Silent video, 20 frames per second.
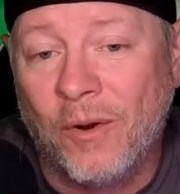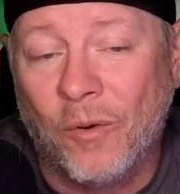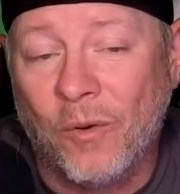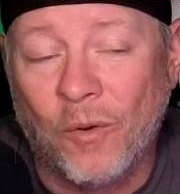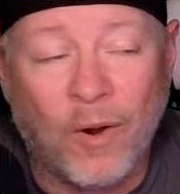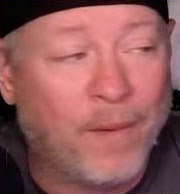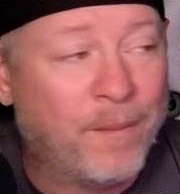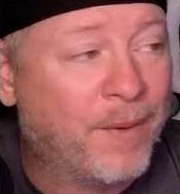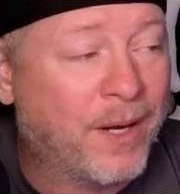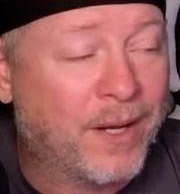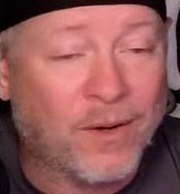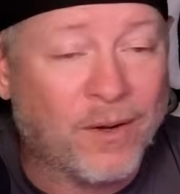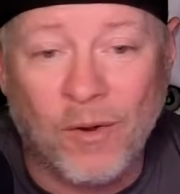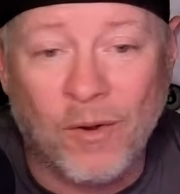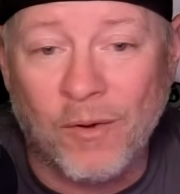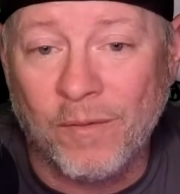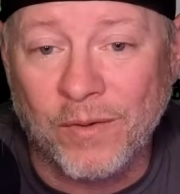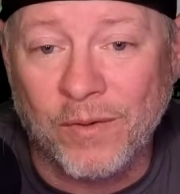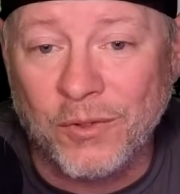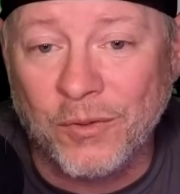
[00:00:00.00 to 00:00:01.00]
or I'm going to
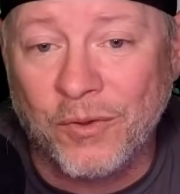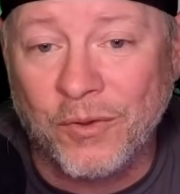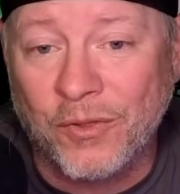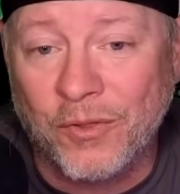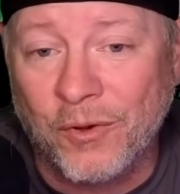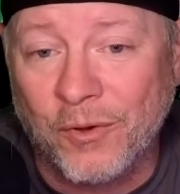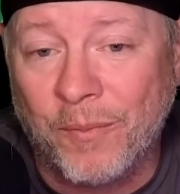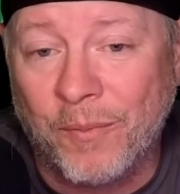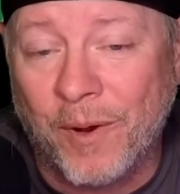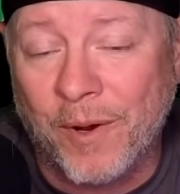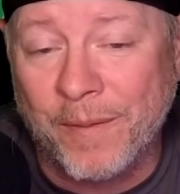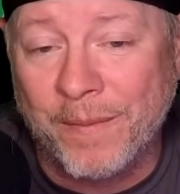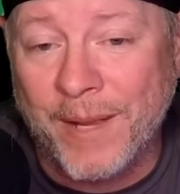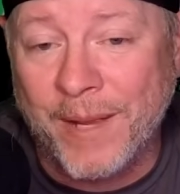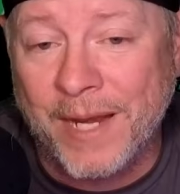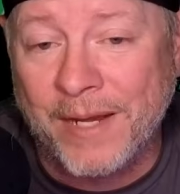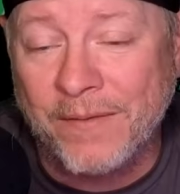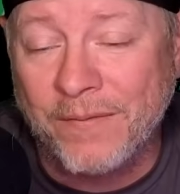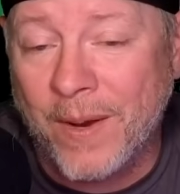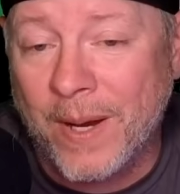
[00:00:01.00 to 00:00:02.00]
go over to a third-party
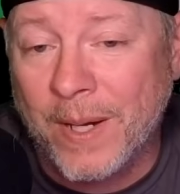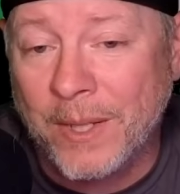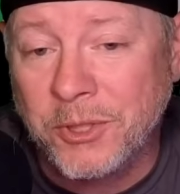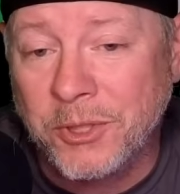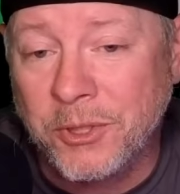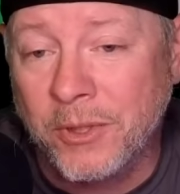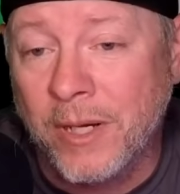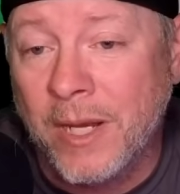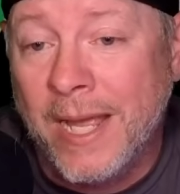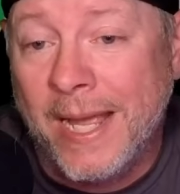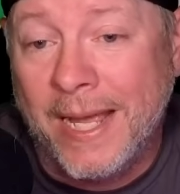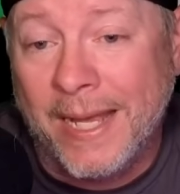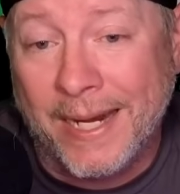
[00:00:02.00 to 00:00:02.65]
manufacturer.